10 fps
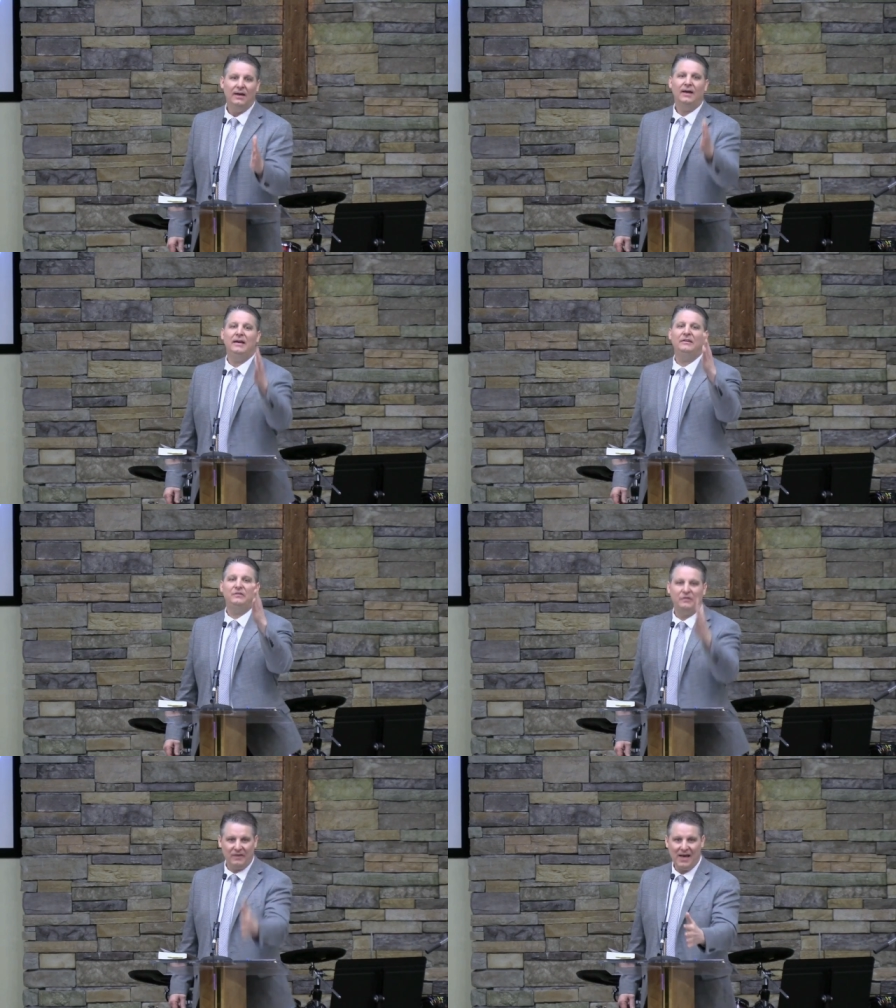He
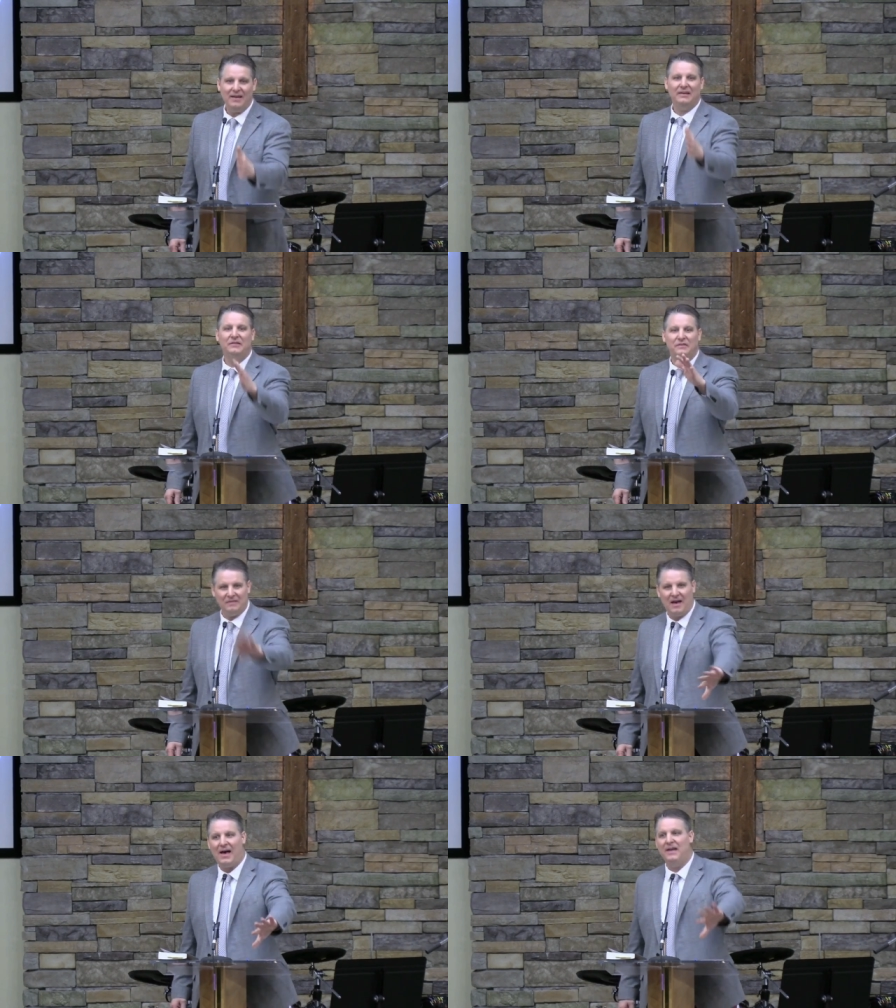set
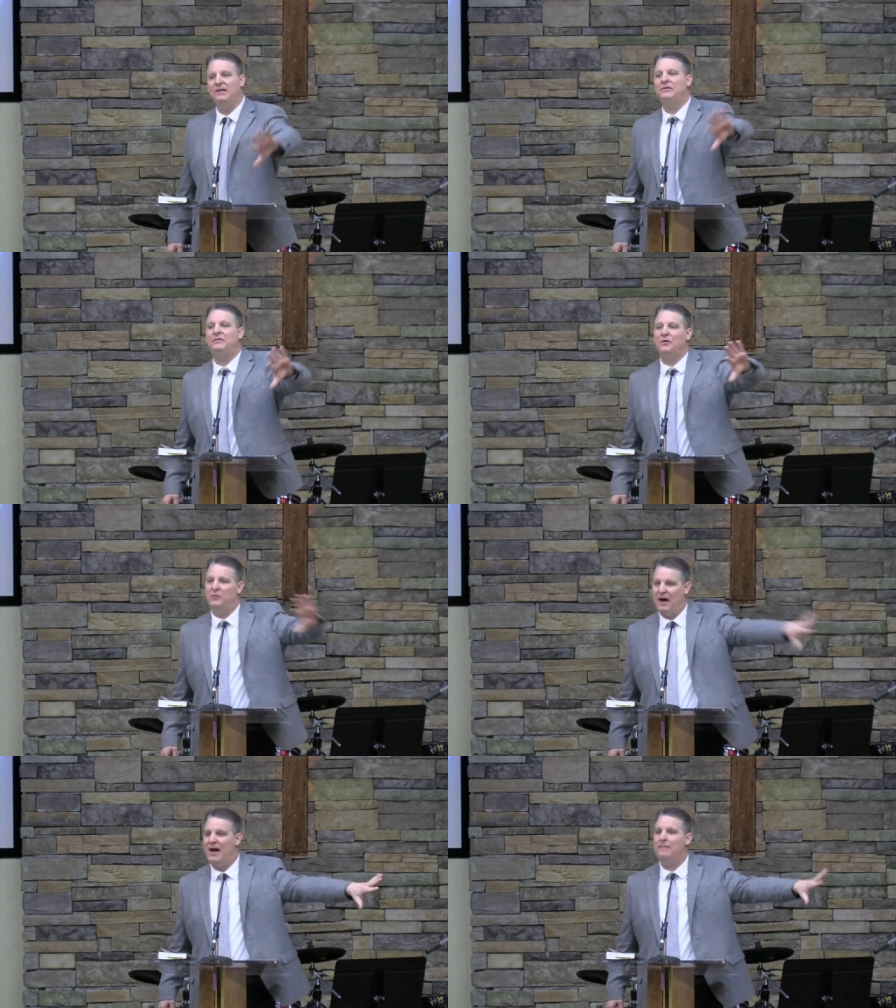aside his
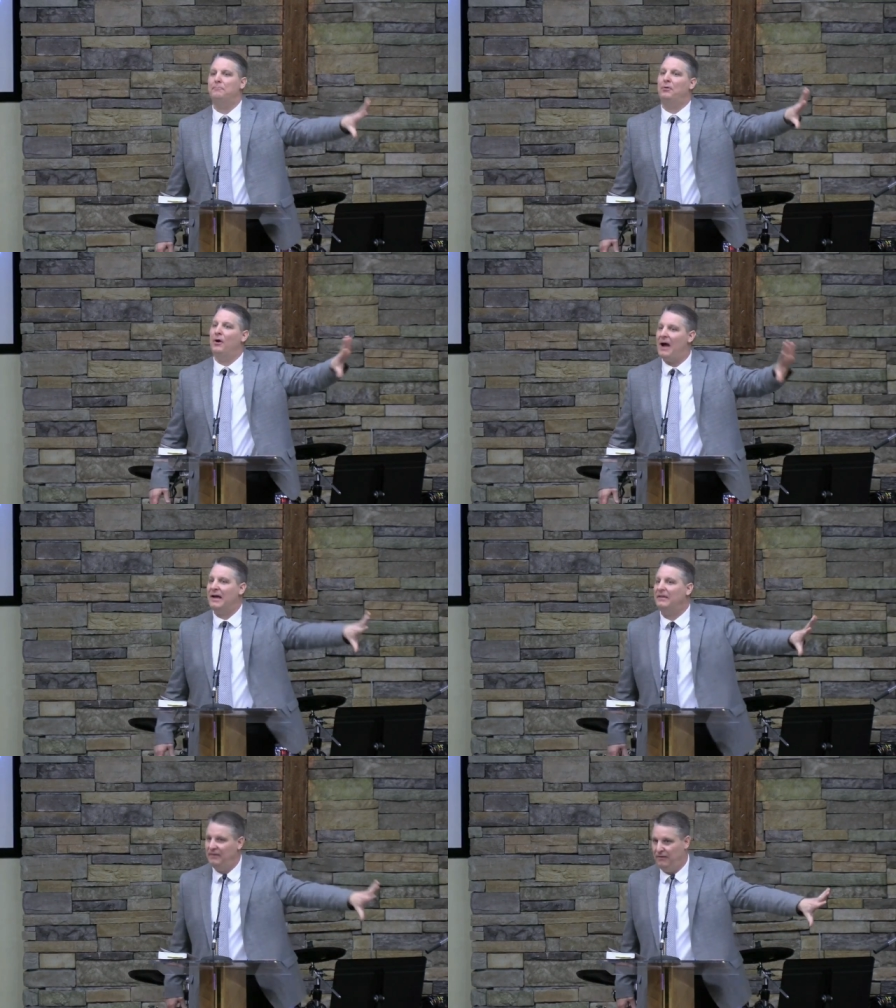divine
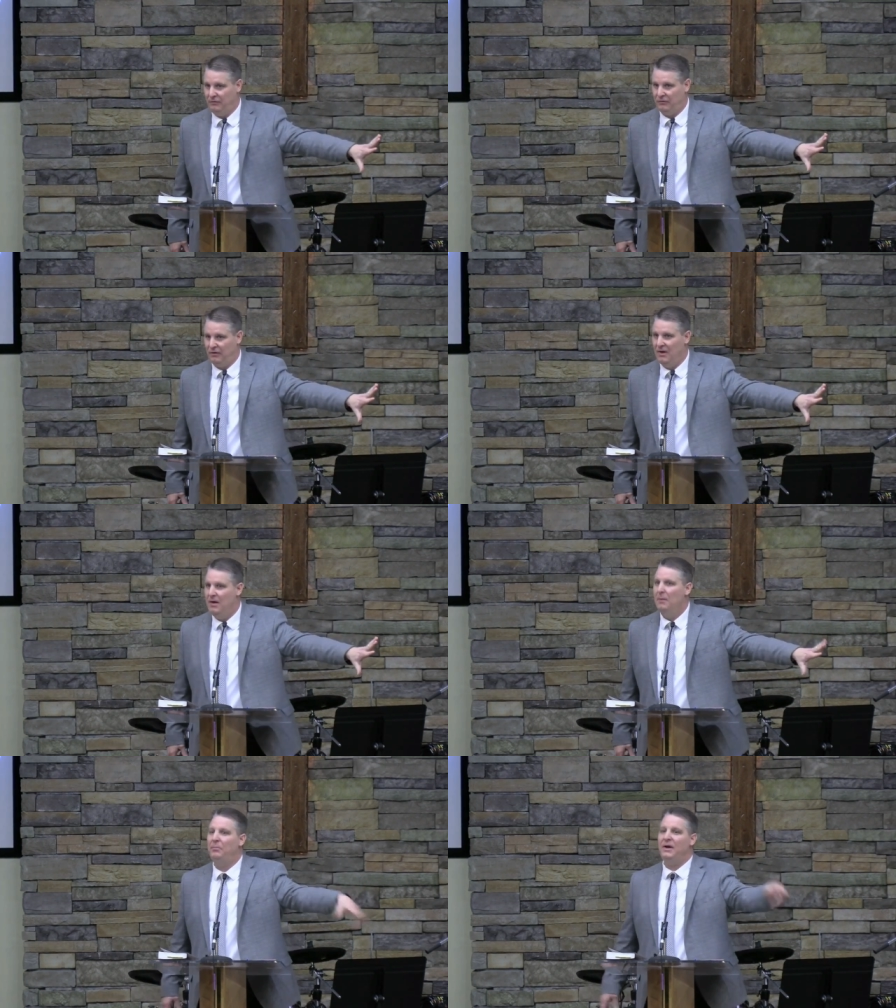prerogatives,
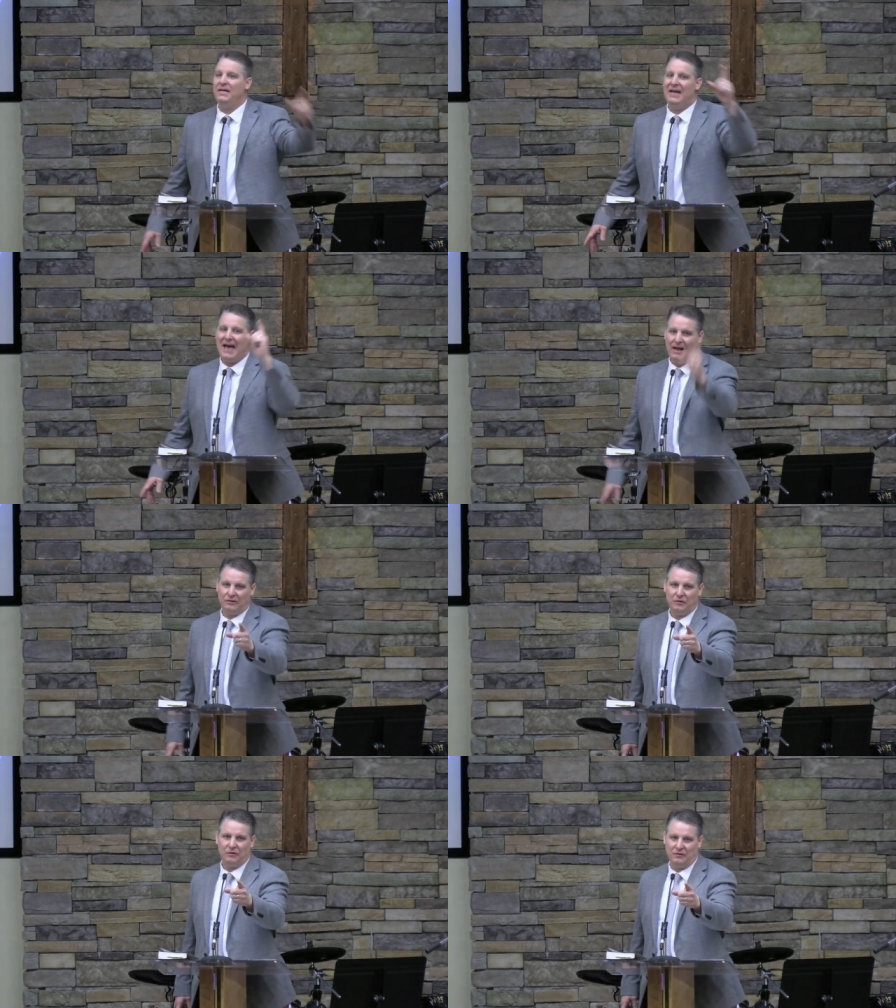but he
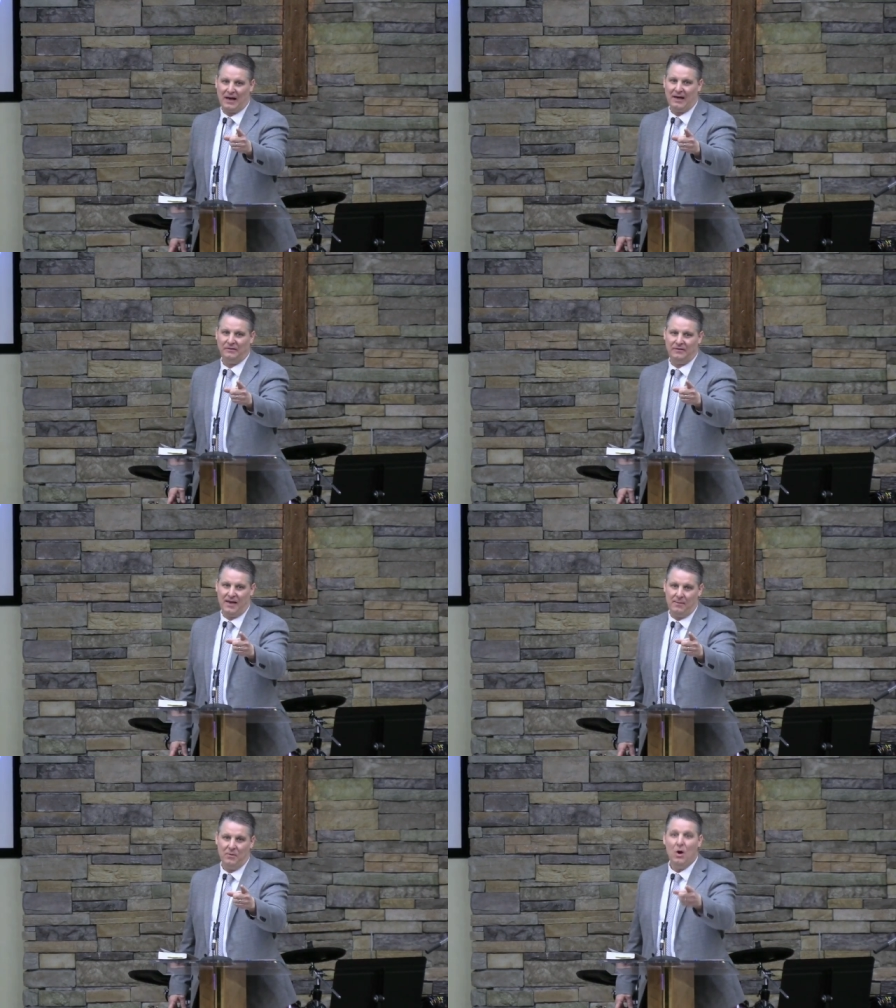exercised
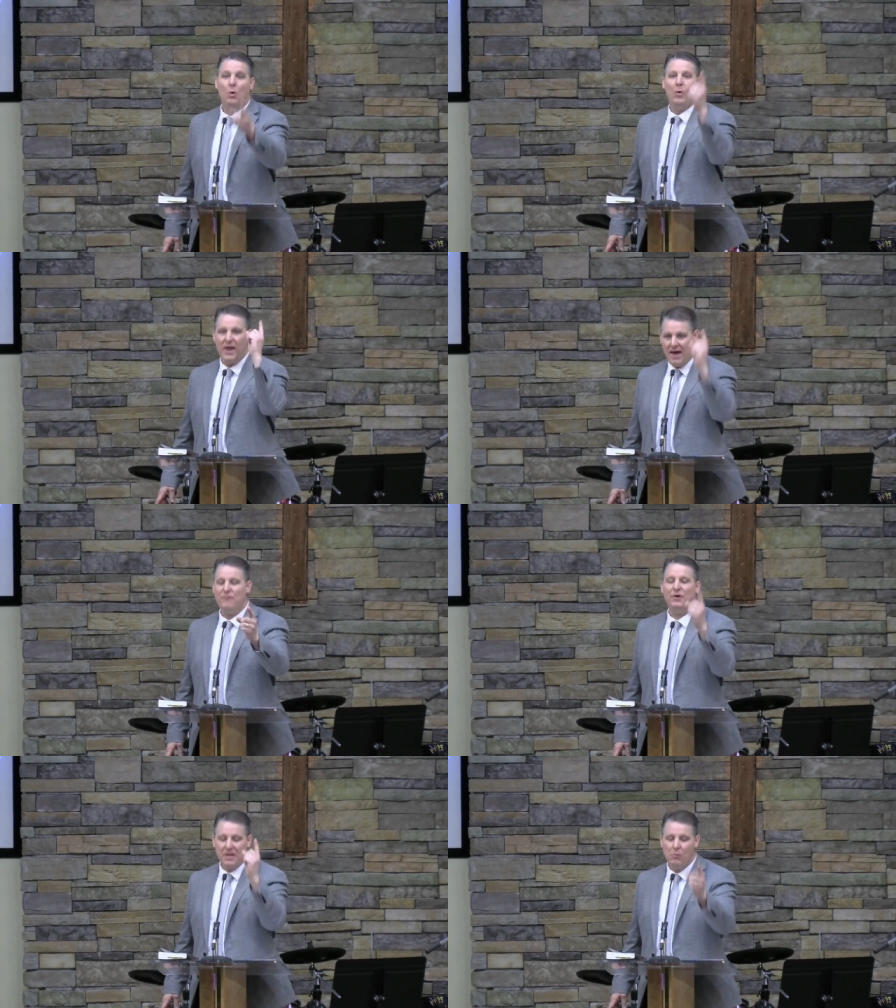them
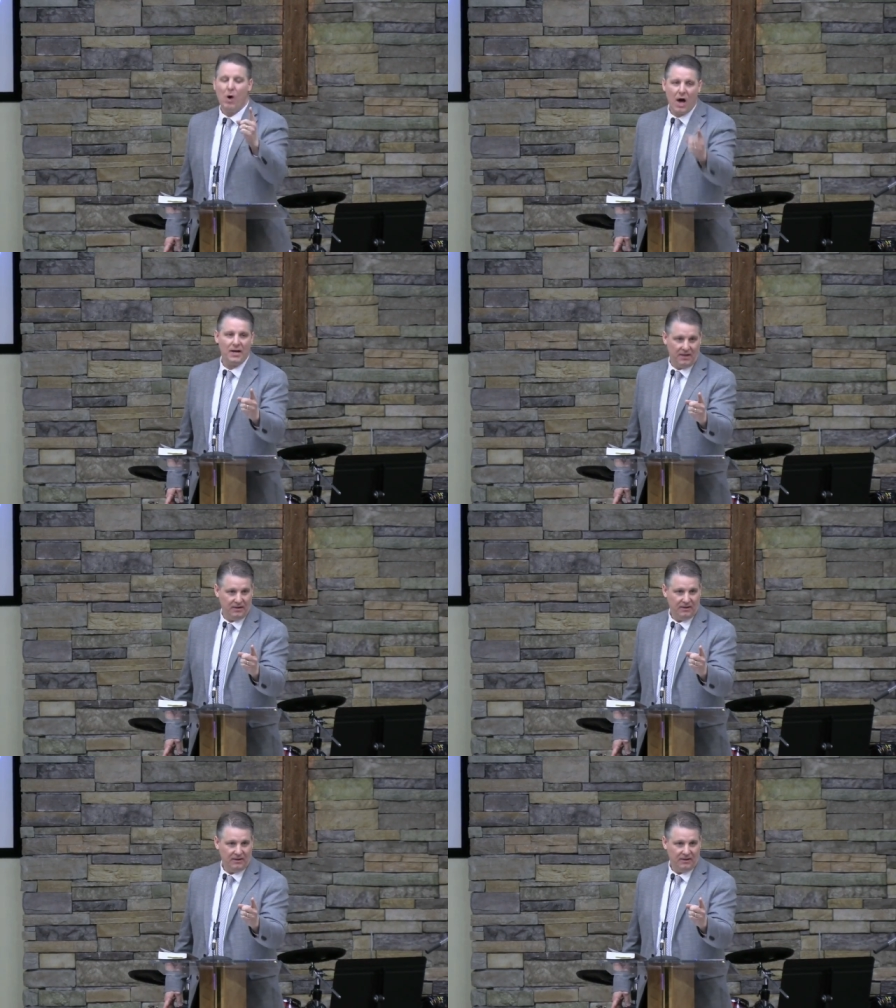whenever he wanted.